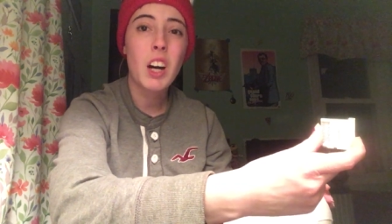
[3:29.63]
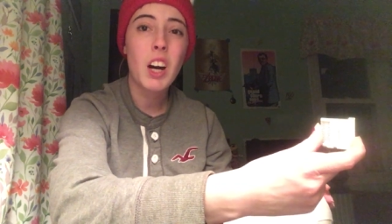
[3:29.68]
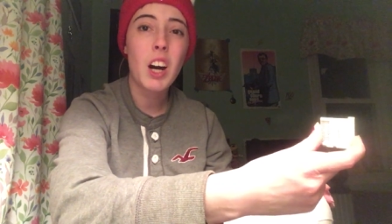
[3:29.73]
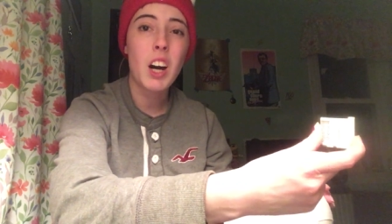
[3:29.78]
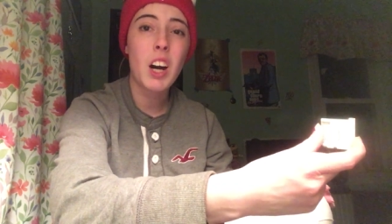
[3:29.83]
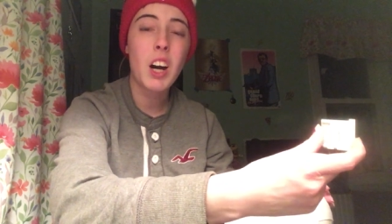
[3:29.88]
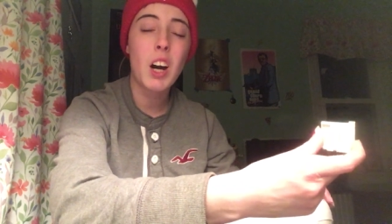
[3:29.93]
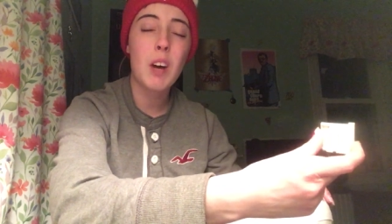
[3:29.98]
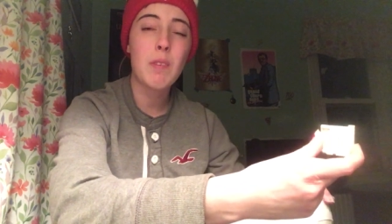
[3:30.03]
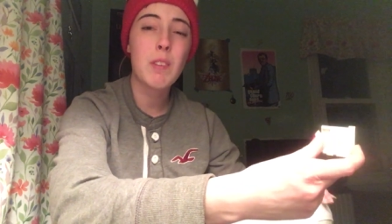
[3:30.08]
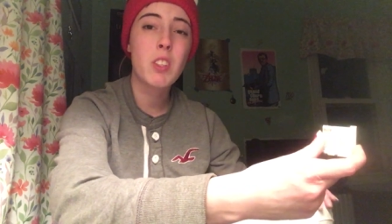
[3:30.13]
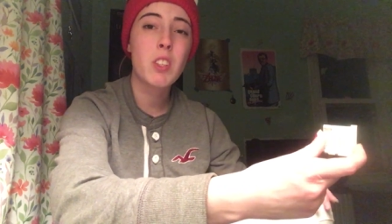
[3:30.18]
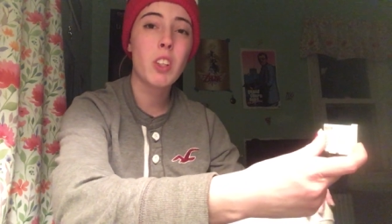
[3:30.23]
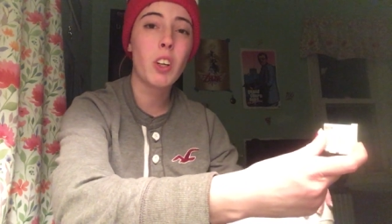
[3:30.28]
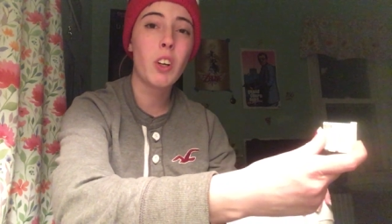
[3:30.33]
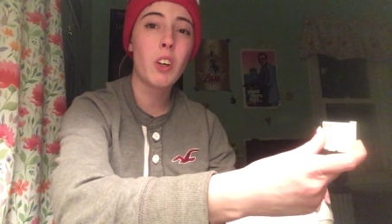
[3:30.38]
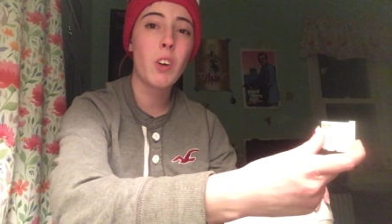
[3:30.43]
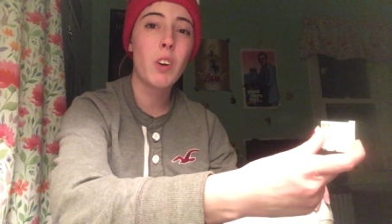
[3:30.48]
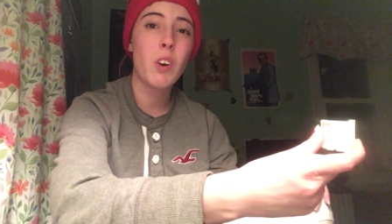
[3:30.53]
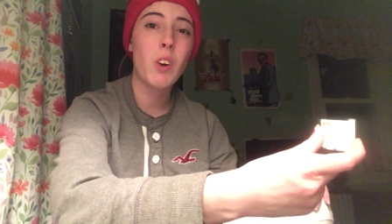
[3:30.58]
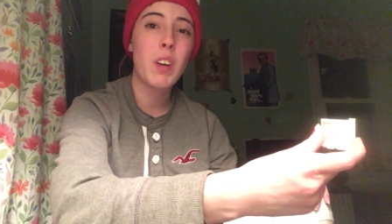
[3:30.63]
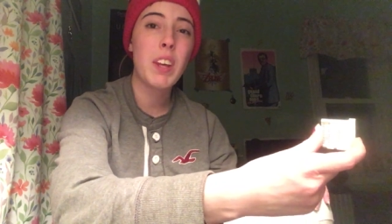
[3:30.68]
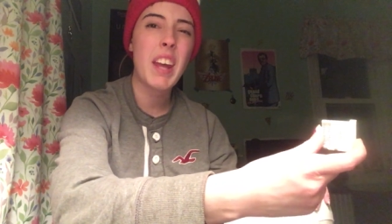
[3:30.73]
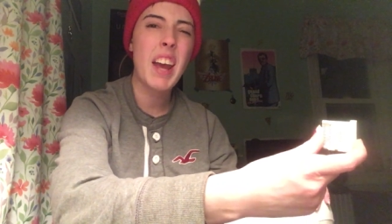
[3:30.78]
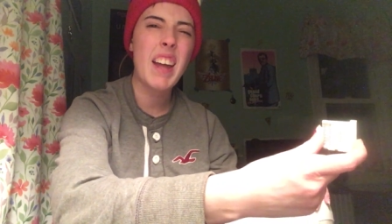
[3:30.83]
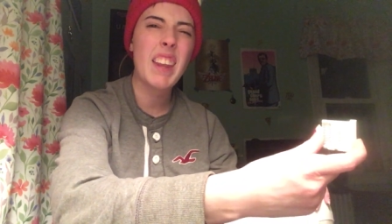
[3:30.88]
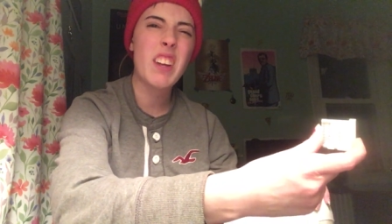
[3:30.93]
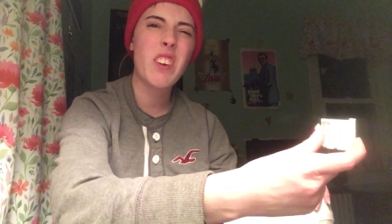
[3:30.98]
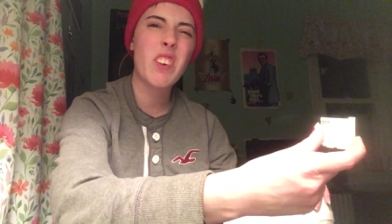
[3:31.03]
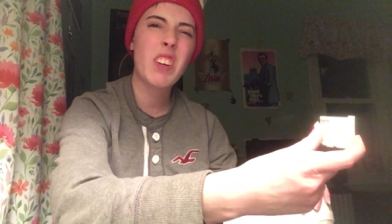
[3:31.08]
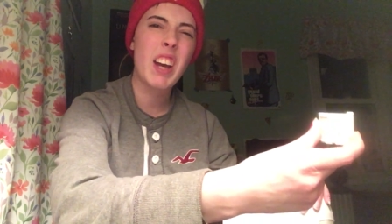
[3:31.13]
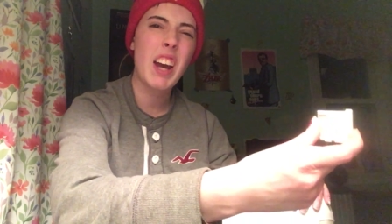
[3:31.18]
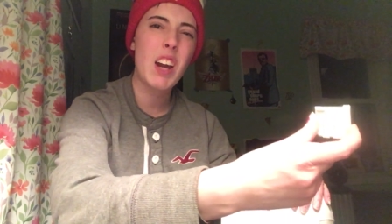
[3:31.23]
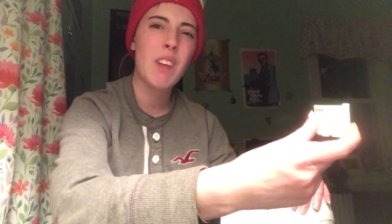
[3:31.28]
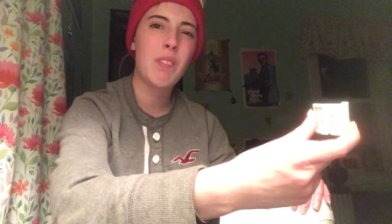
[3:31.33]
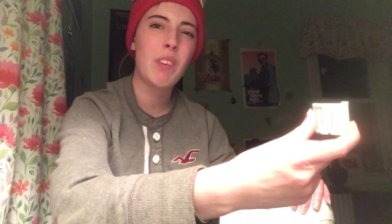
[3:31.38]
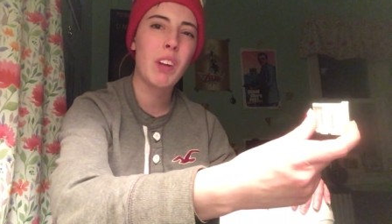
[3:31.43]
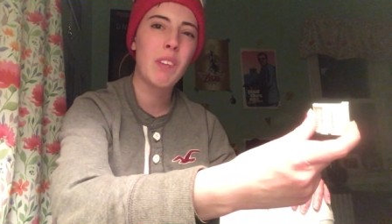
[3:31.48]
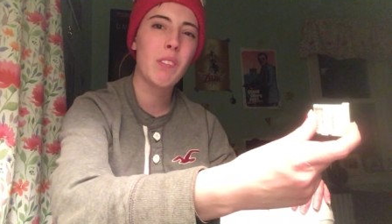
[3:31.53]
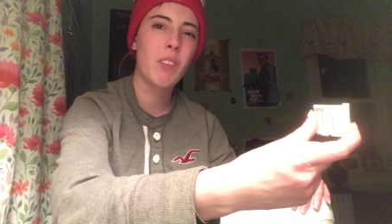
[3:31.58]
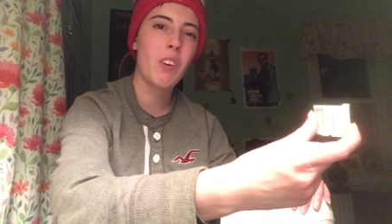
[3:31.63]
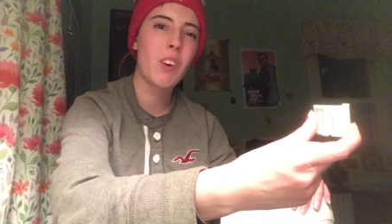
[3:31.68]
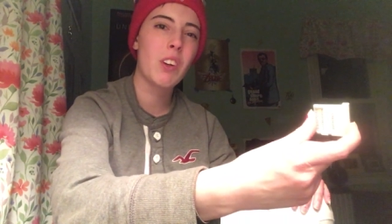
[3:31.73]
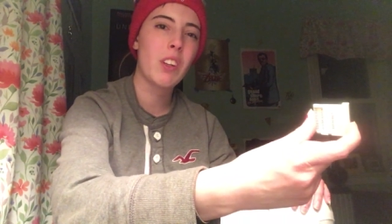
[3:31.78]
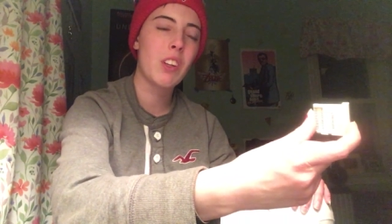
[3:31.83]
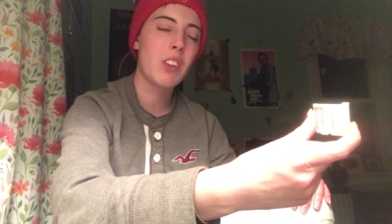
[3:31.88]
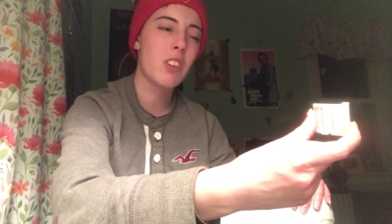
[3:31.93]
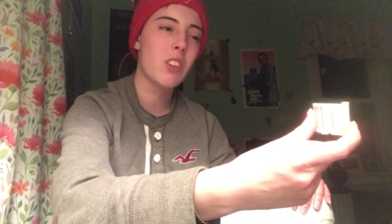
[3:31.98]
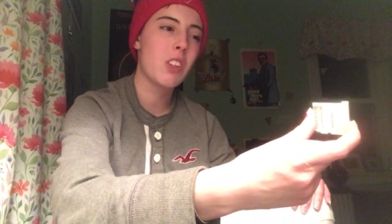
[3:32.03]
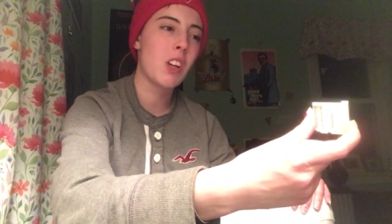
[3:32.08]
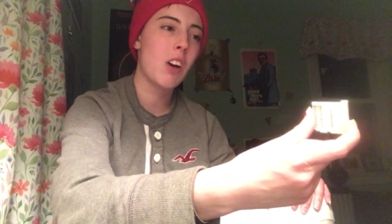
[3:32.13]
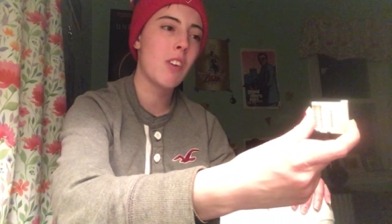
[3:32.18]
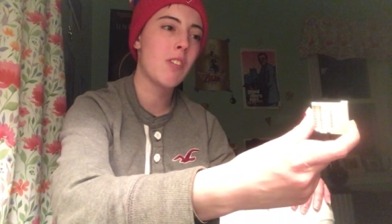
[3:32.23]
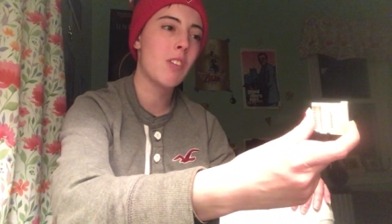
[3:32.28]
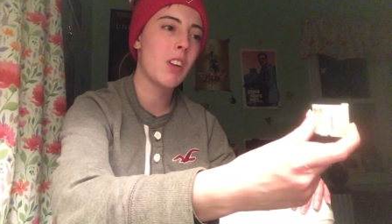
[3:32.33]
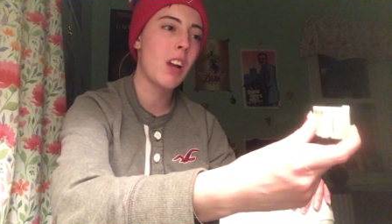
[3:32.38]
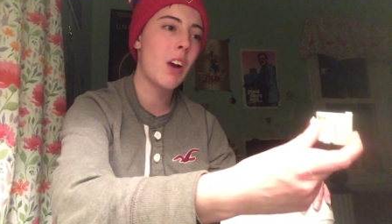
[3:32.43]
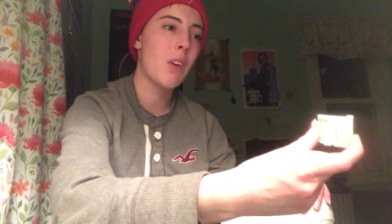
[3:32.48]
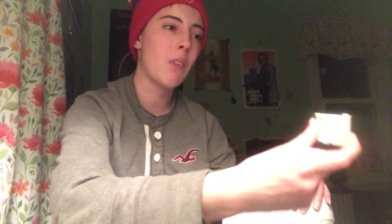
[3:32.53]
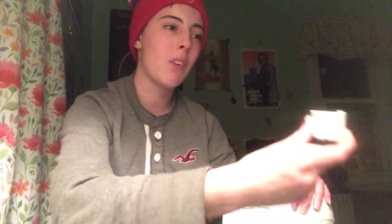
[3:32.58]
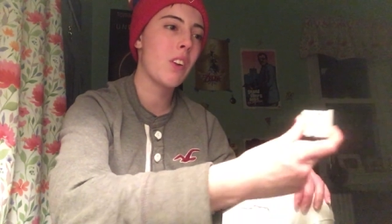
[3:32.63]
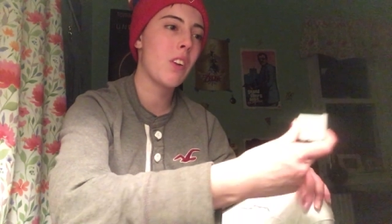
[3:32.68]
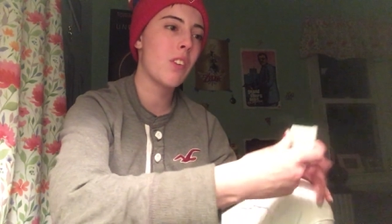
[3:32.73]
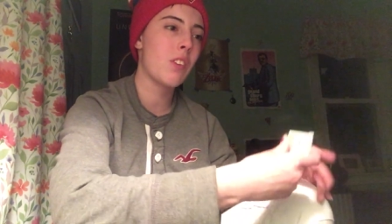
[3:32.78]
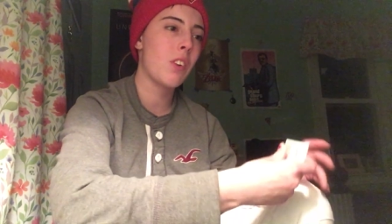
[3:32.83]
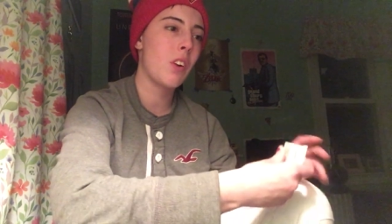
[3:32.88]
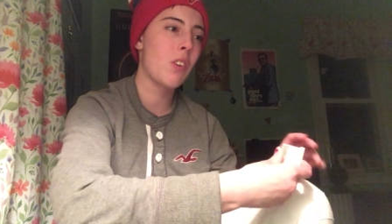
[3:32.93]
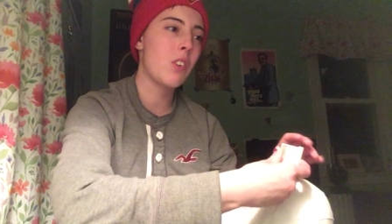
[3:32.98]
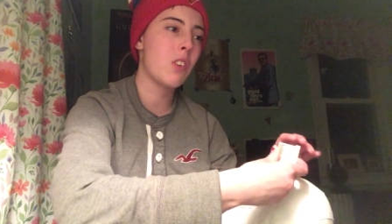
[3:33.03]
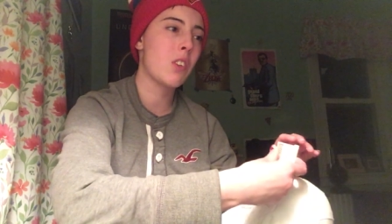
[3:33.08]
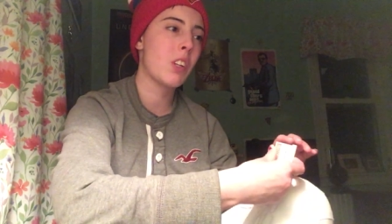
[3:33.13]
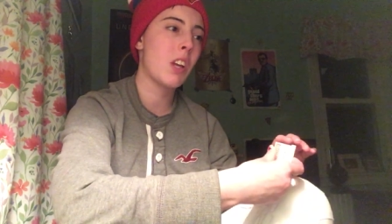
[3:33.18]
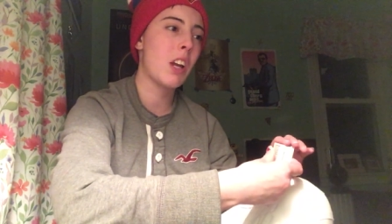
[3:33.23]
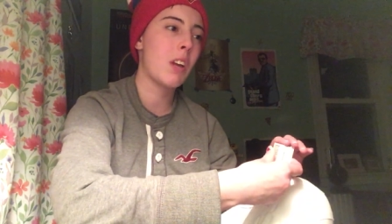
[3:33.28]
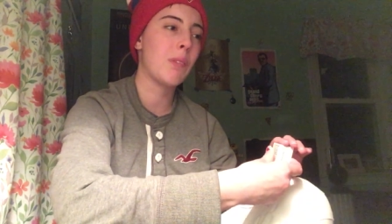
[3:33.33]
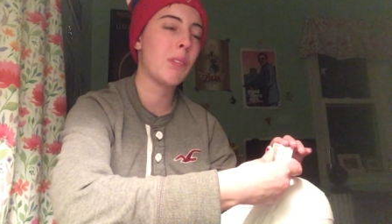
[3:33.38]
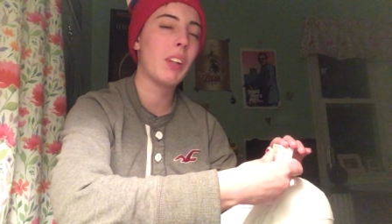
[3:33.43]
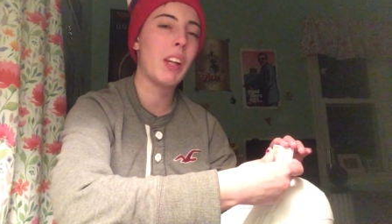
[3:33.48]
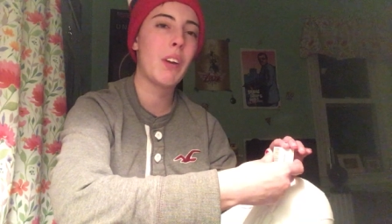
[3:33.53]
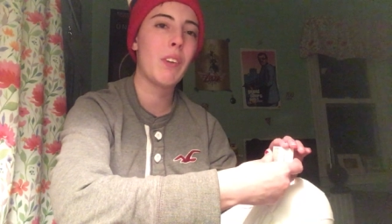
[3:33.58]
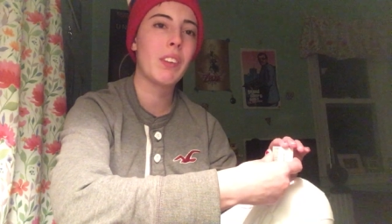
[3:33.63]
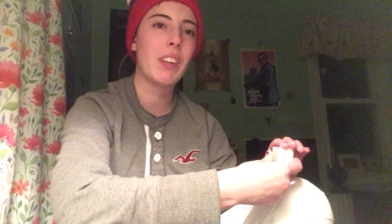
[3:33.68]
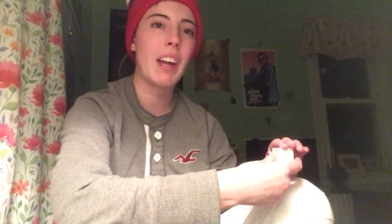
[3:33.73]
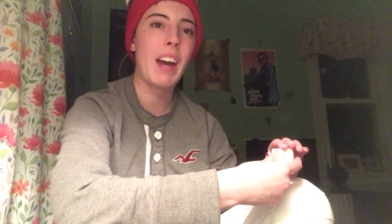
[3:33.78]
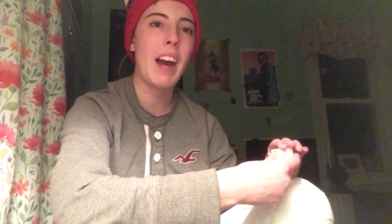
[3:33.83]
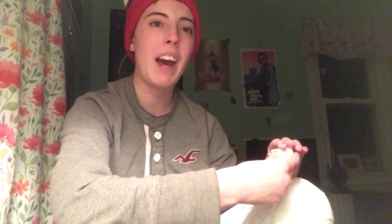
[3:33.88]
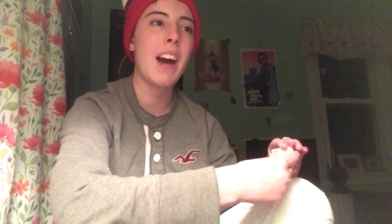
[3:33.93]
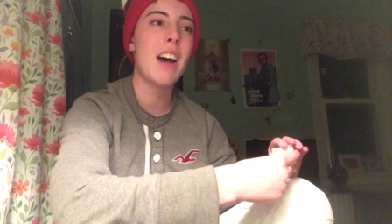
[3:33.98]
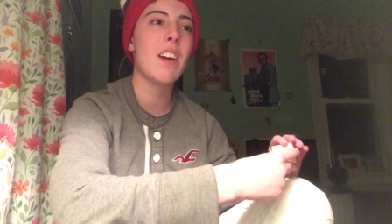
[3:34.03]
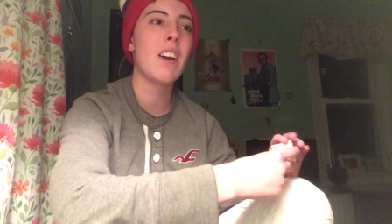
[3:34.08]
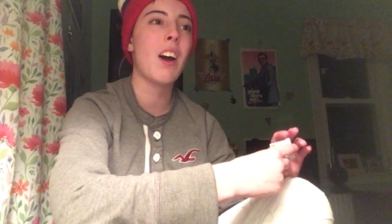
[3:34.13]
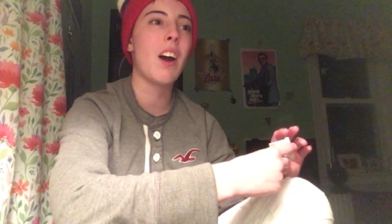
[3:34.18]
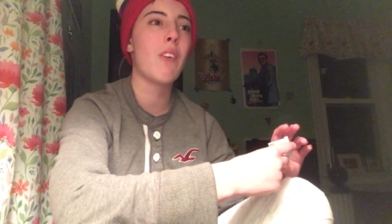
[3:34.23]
Um, so yeah, they would kind of pick more of the stuff, and I would I would just kind of play what they had.